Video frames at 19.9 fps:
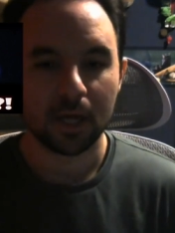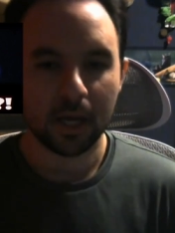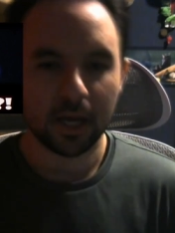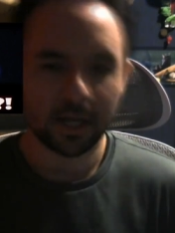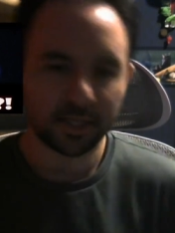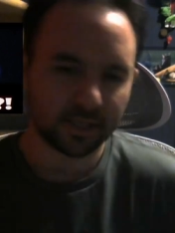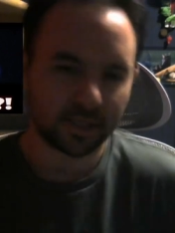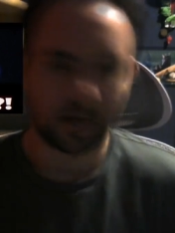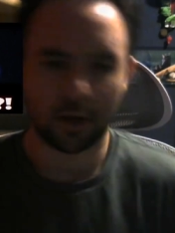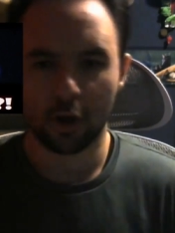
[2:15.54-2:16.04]

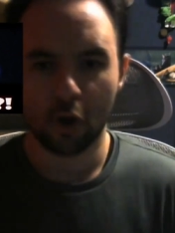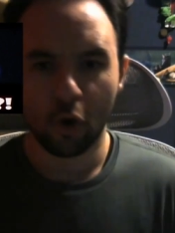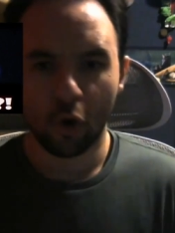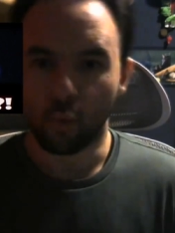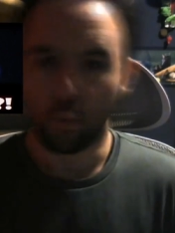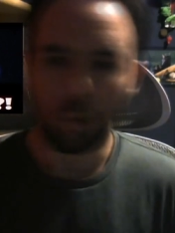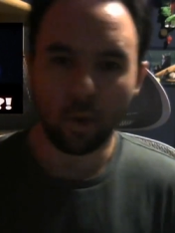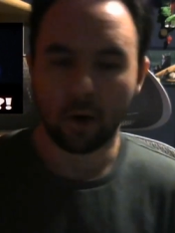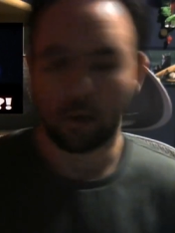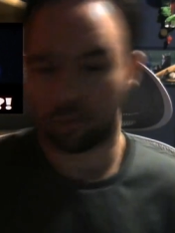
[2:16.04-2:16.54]
He's like,
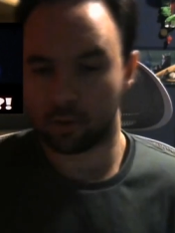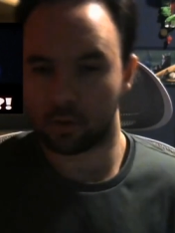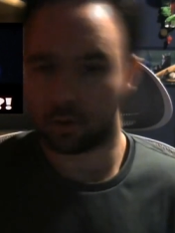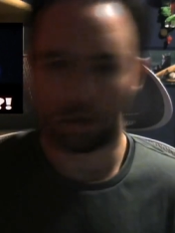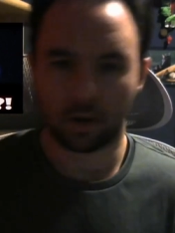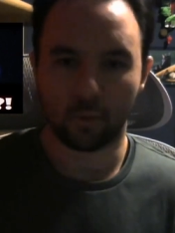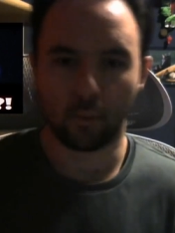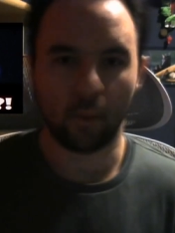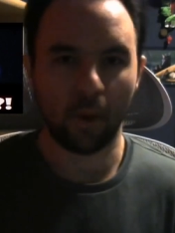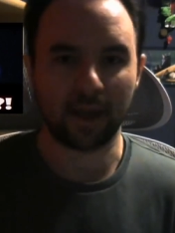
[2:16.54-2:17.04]
well,
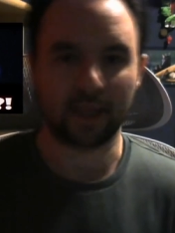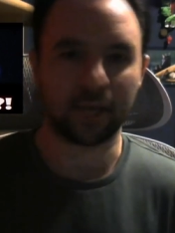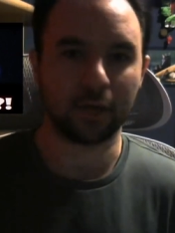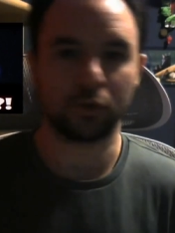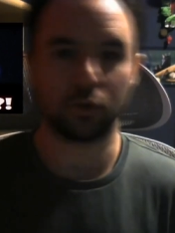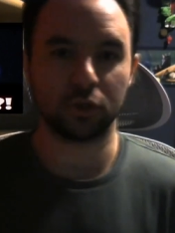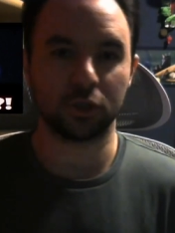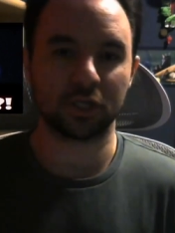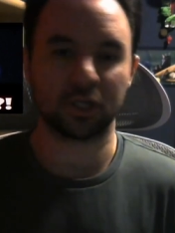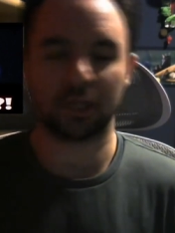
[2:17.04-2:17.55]
uh, why
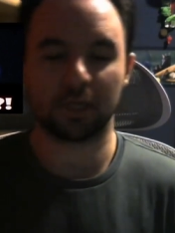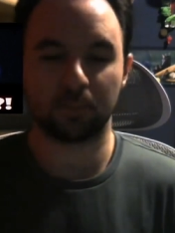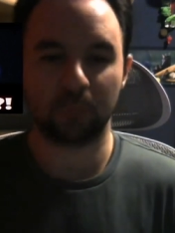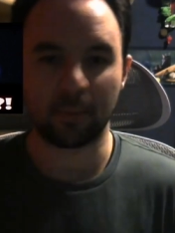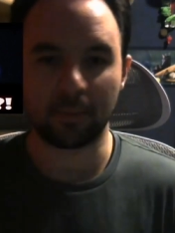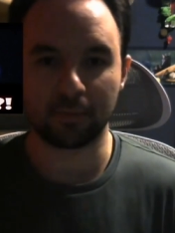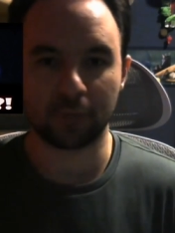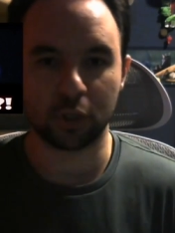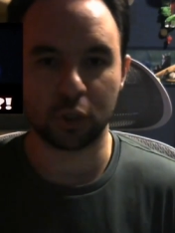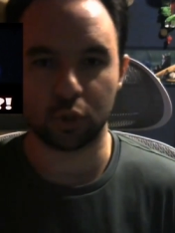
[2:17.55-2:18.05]
can't you just let
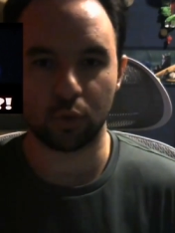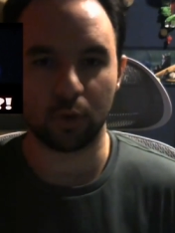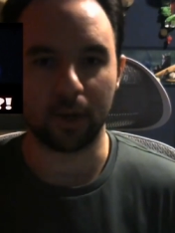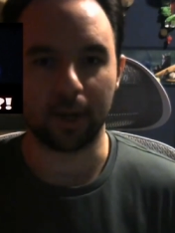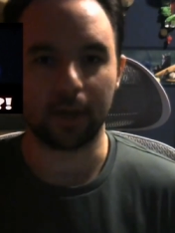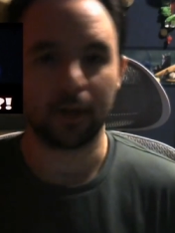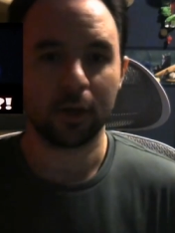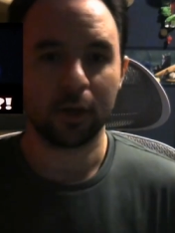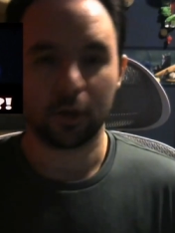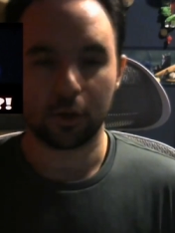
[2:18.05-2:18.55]
people enjoy
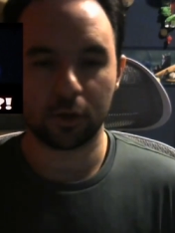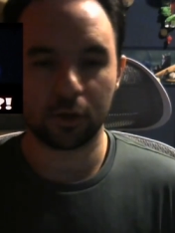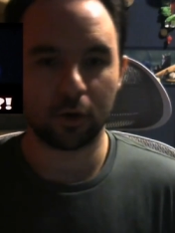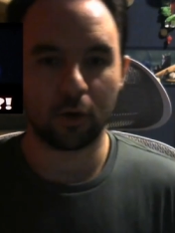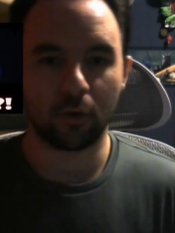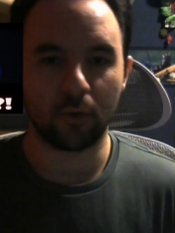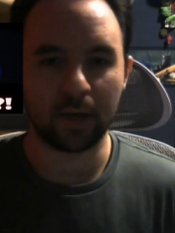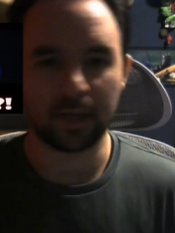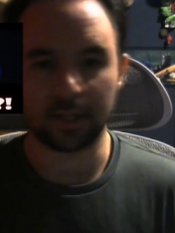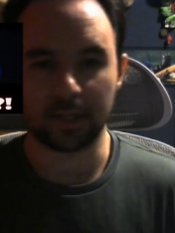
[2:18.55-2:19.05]
it? You
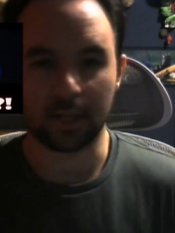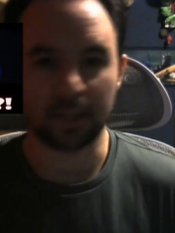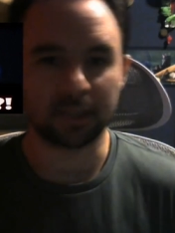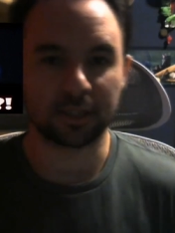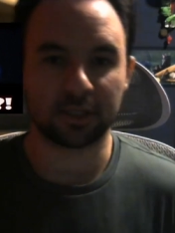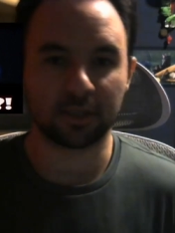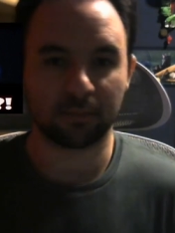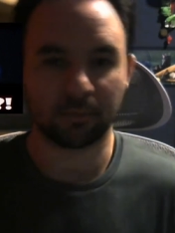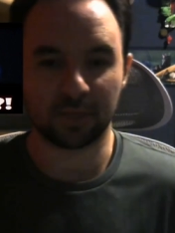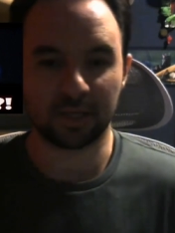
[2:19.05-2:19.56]
know, it, it's
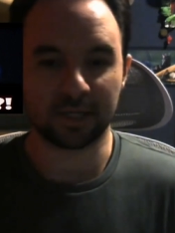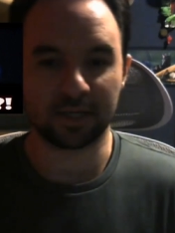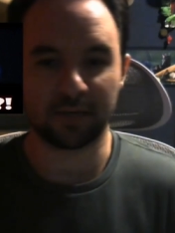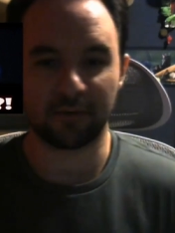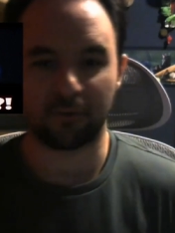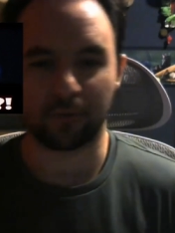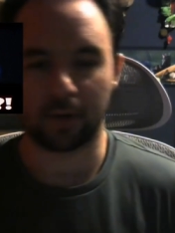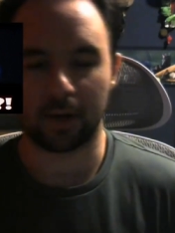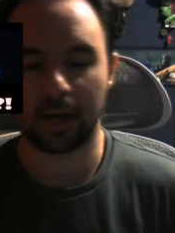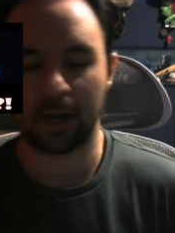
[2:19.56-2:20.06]
something
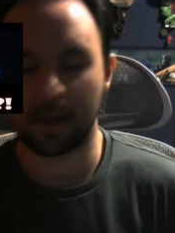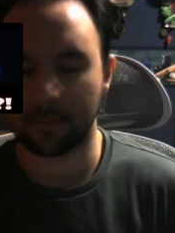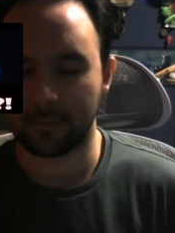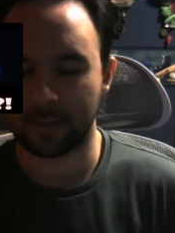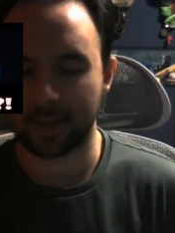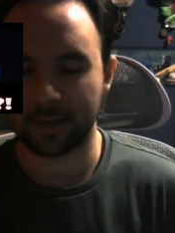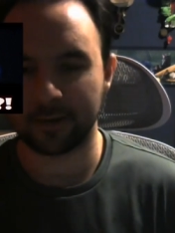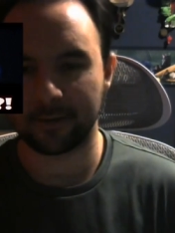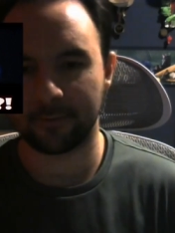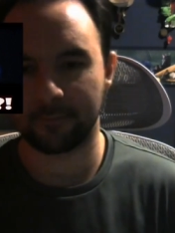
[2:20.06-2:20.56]
different. And I'm
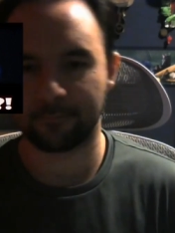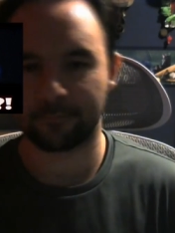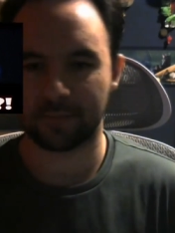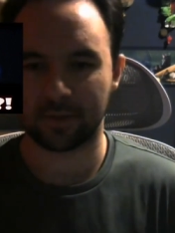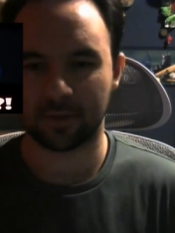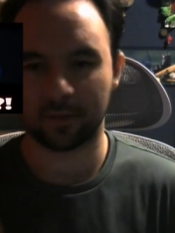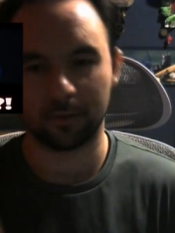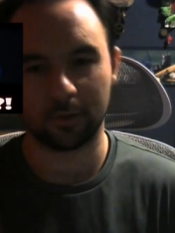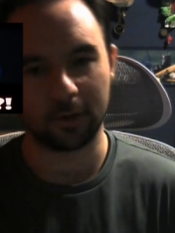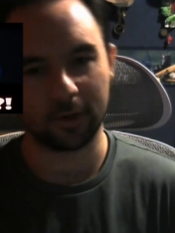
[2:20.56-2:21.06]
like,
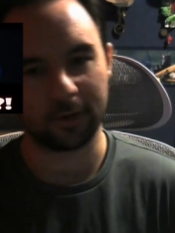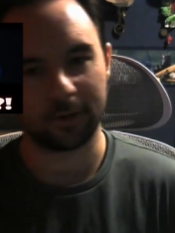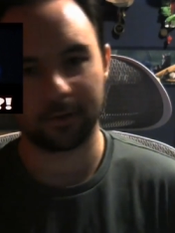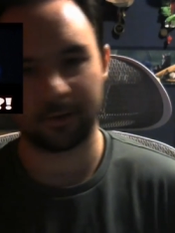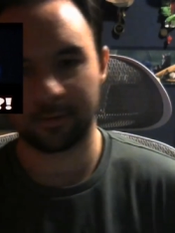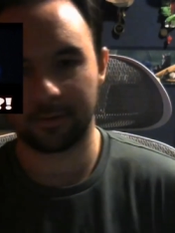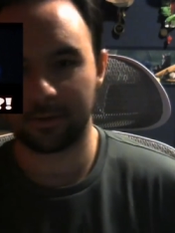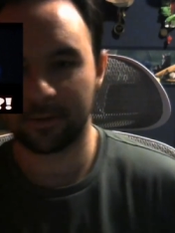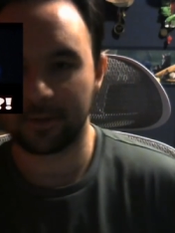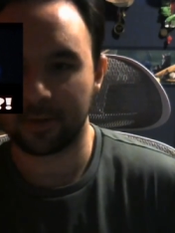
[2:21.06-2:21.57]
look,
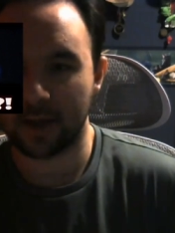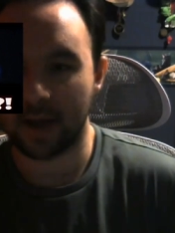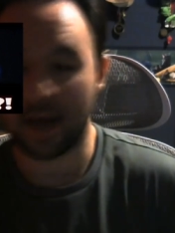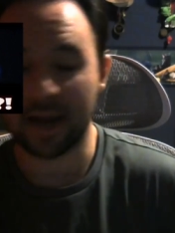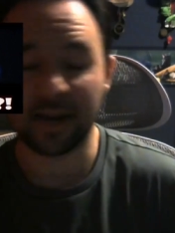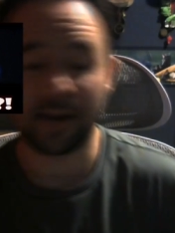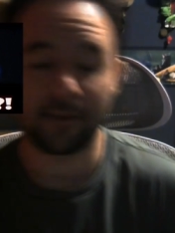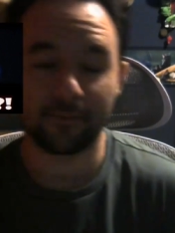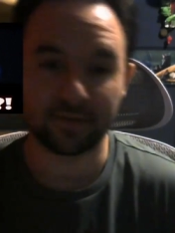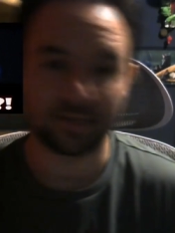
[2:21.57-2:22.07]
I
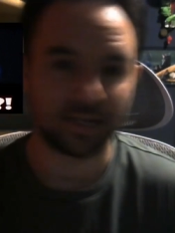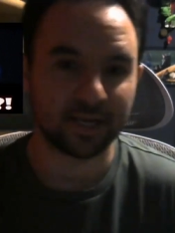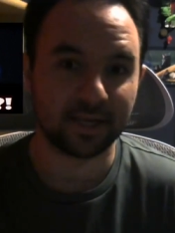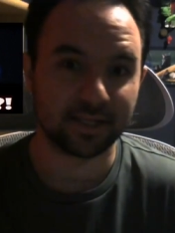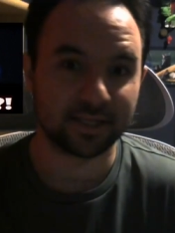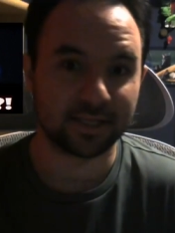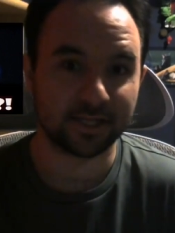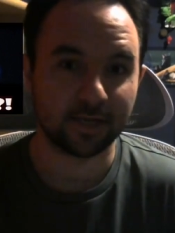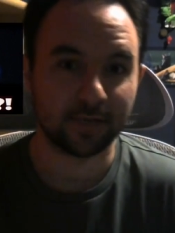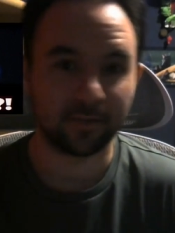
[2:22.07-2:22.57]
didn't even say
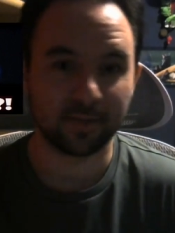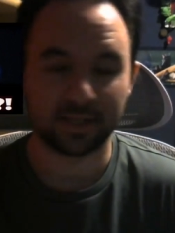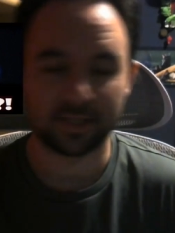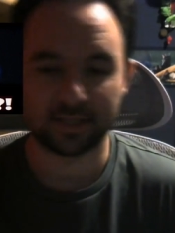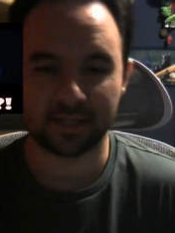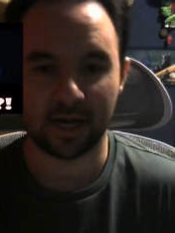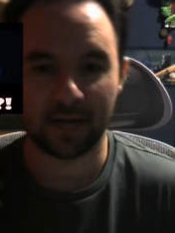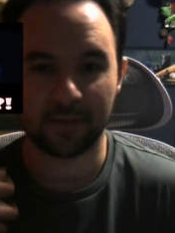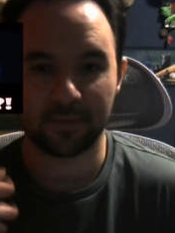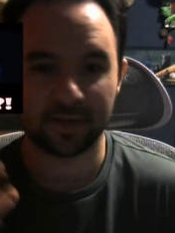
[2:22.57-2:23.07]
this to him at the
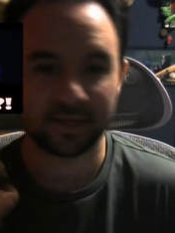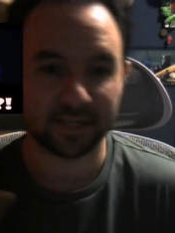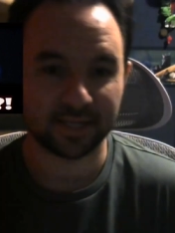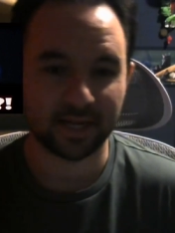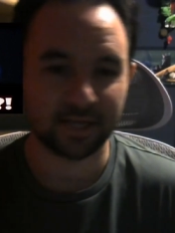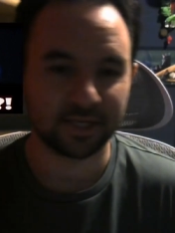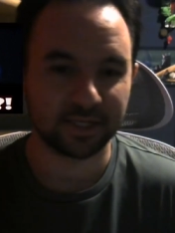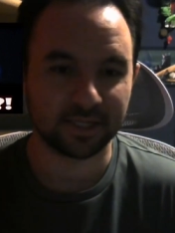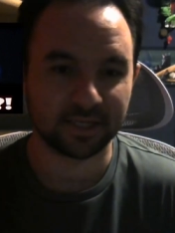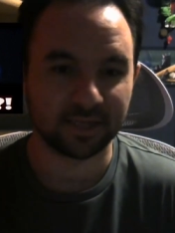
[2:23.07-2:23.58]
time because
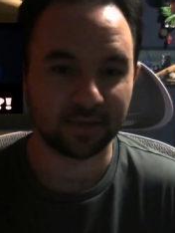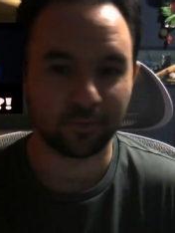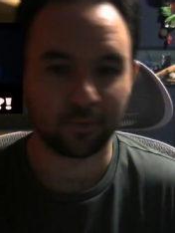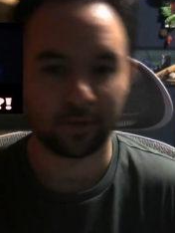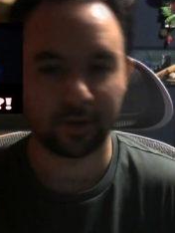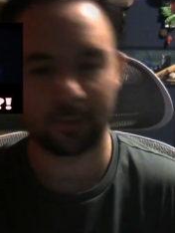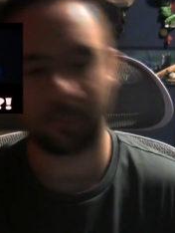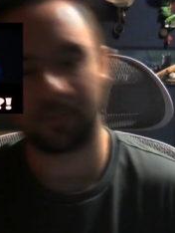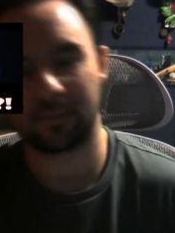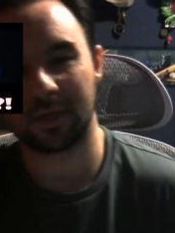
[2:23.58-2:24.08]
I just didn't
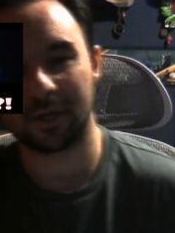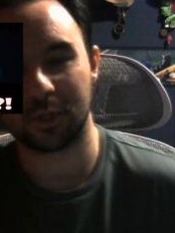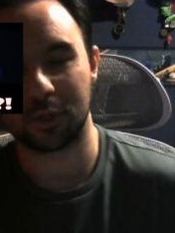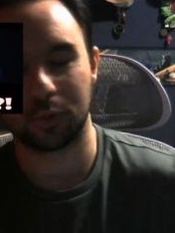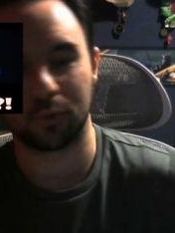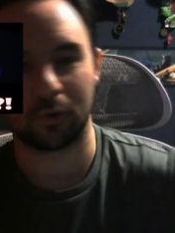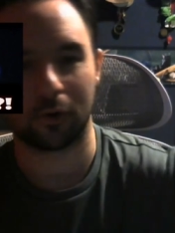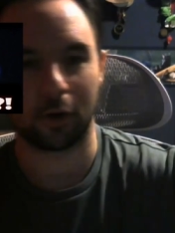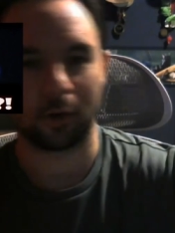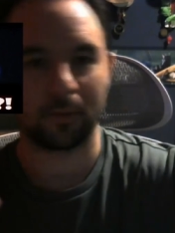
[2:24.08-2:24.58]
want to get
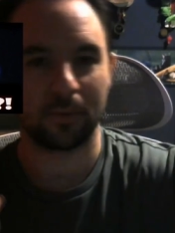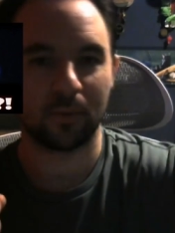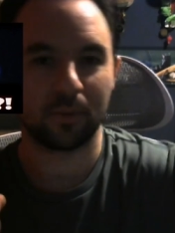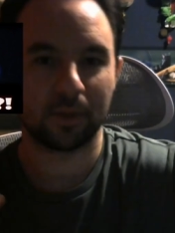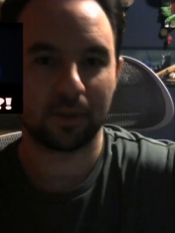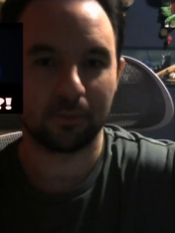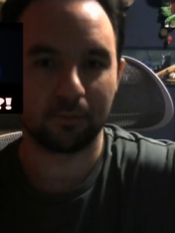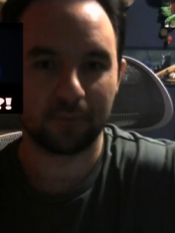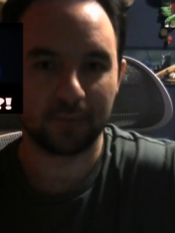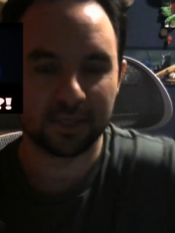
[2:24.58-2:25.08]
into an argument
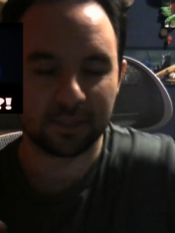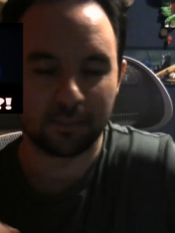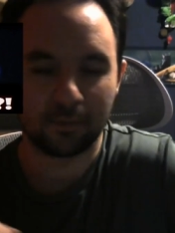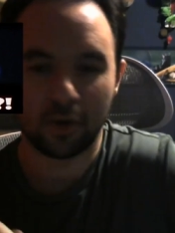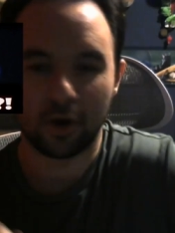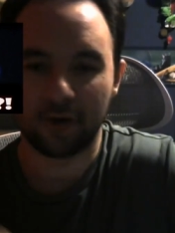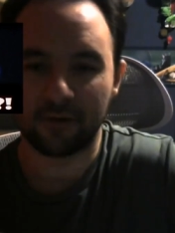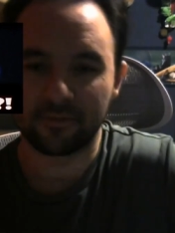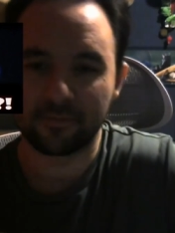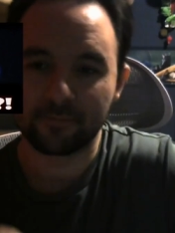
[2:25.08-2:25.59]
with him, piss him
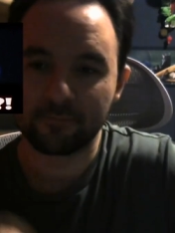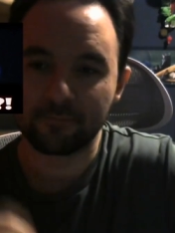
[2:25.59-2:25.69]
off